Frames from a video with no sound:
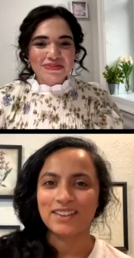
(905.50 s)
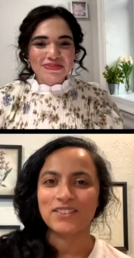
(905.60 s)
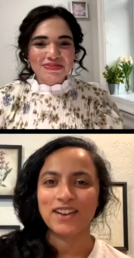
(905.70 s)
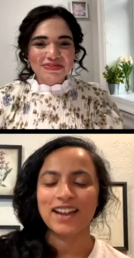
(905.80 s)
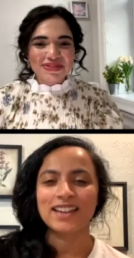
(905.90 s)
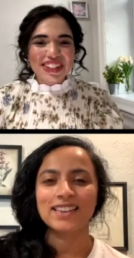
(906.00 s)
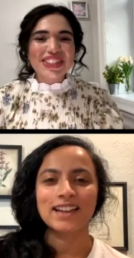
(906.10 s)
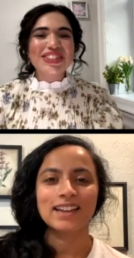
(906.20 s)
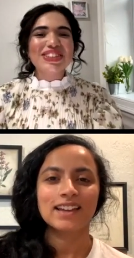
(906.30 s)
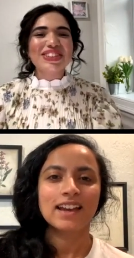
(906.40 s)
Speaker 1: right?
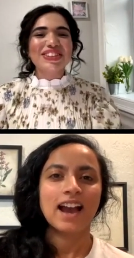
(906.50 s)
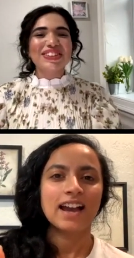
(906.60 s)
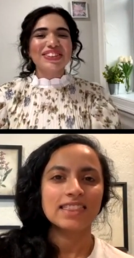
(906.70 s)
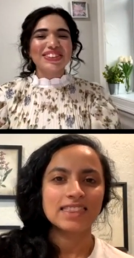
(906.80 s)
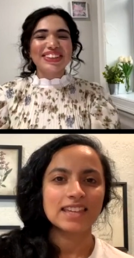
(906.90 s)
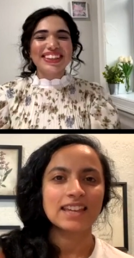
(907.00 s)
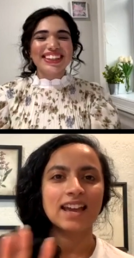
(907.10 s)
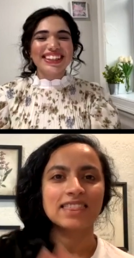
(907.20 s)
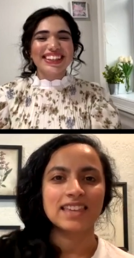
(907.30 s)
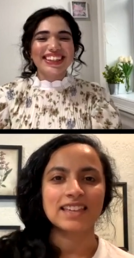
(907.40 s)
Like I oh. think I
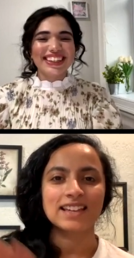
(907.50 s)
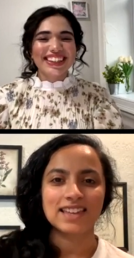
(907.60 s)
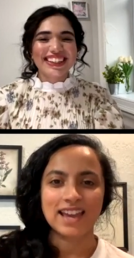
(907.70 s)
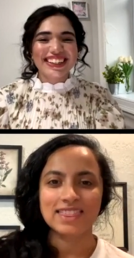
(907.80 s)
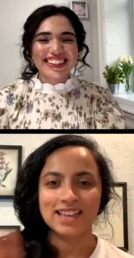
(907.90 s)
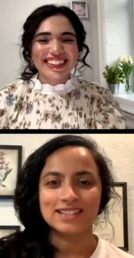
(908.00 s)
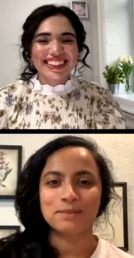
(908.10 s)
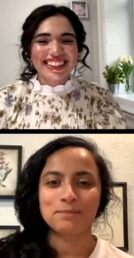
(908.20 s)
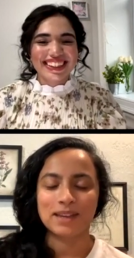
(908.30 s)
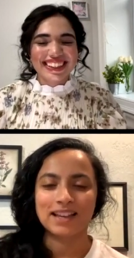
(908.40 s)
think again that's a
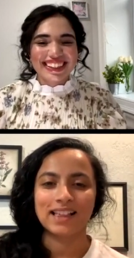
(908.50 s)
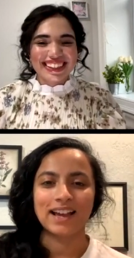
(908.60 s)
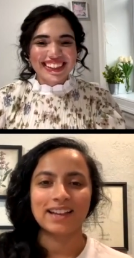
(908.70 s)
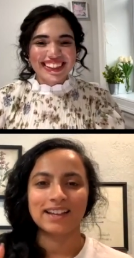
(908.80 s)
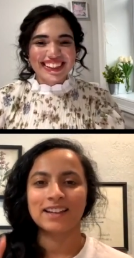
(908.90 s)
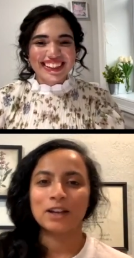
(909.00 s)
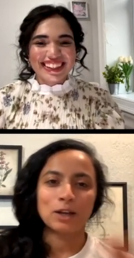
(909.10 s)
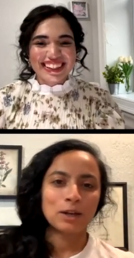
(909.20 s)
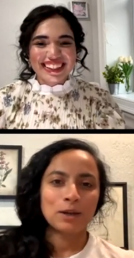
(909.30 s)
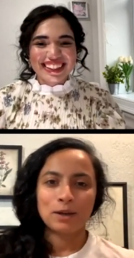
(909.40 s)
big like
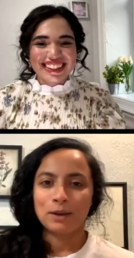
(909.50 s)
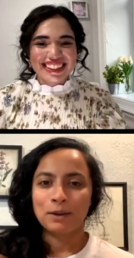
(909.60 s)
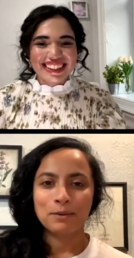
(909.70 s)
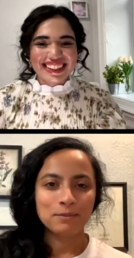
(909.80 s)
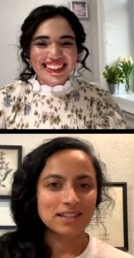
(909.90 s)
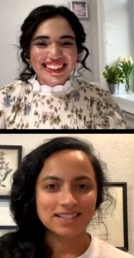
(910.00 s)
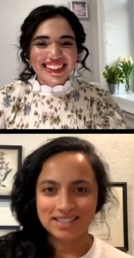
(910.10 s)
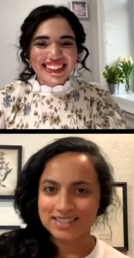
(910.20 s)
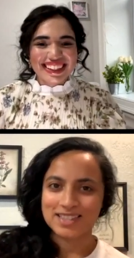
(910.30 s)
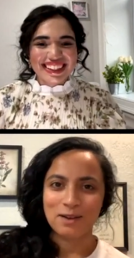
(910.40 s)

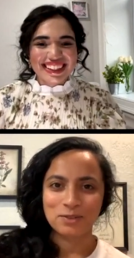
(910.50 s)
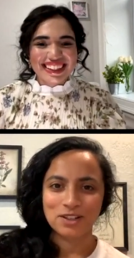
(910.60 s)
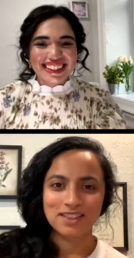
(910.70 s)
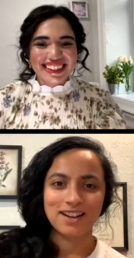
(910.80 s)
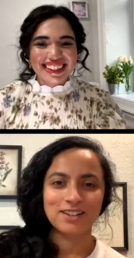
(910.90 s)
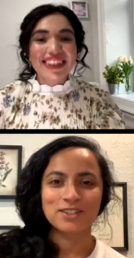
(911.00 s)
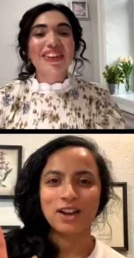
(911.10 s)
misconception there. So I